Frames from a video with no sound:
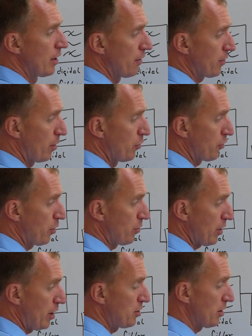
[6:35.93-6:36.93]
have some kind of
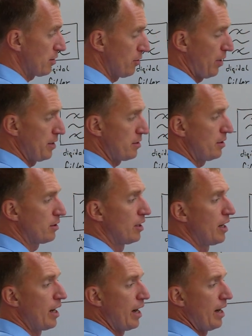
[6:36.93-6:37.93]
communication device here,
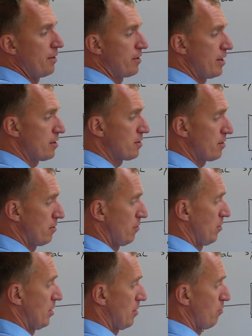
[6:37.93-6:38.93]
and this
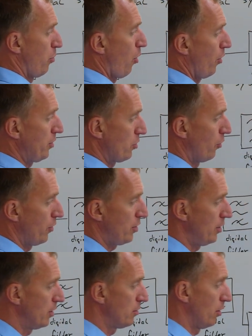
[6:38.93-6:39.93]
point over
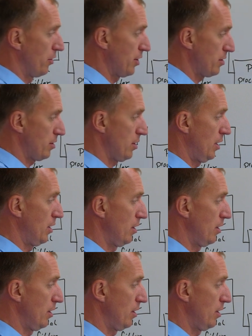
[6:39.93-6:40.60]
here, or this